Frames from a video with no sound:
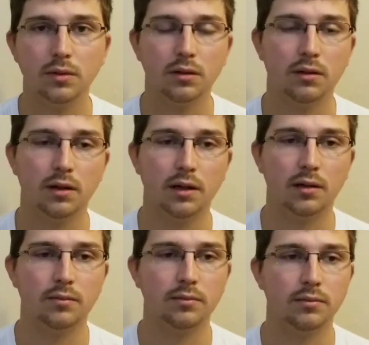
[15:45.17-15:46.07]

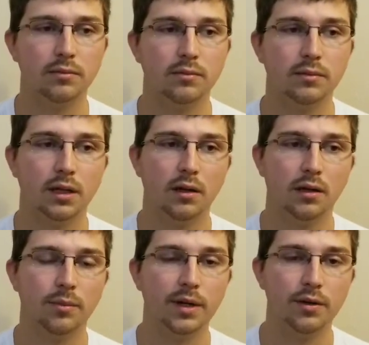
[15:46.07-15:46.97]

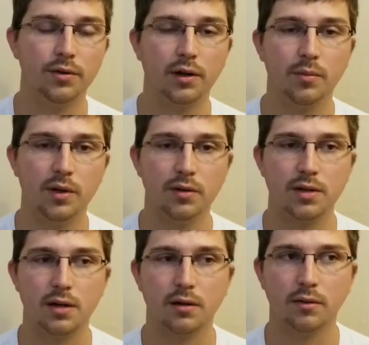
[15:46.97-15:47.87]
Drug abuse, I
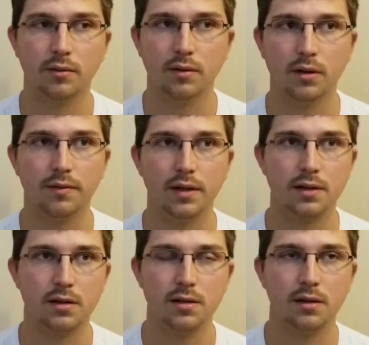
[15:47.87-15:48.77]
don't know if that's
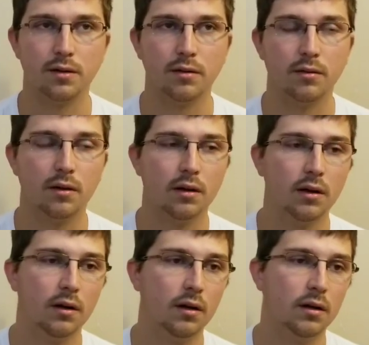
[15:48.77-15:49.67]
considered
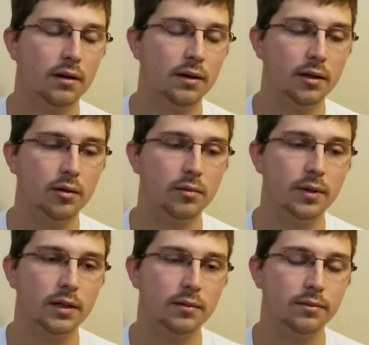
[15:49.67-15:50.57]
illegal,
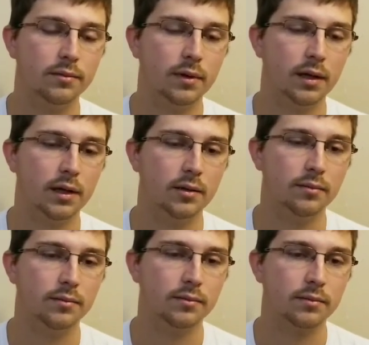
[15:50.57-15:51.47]
but
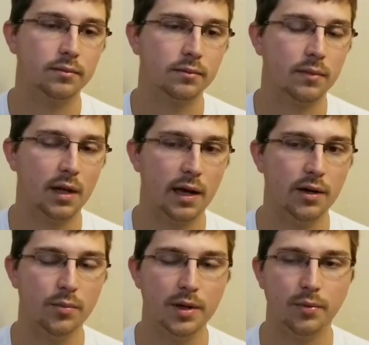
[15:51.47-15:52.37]
I knew
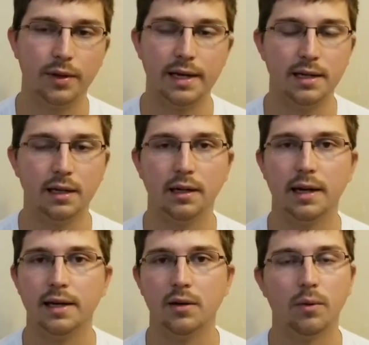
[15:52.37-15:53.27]
people that did, and I
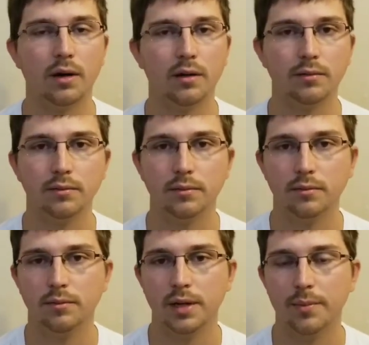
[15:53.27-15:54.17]
didn't want to
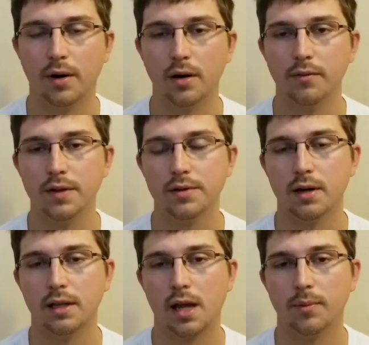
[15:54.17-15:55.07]
be a part of it, so I
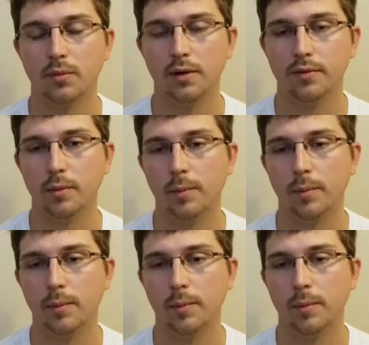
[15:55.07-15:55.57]
kept away from them.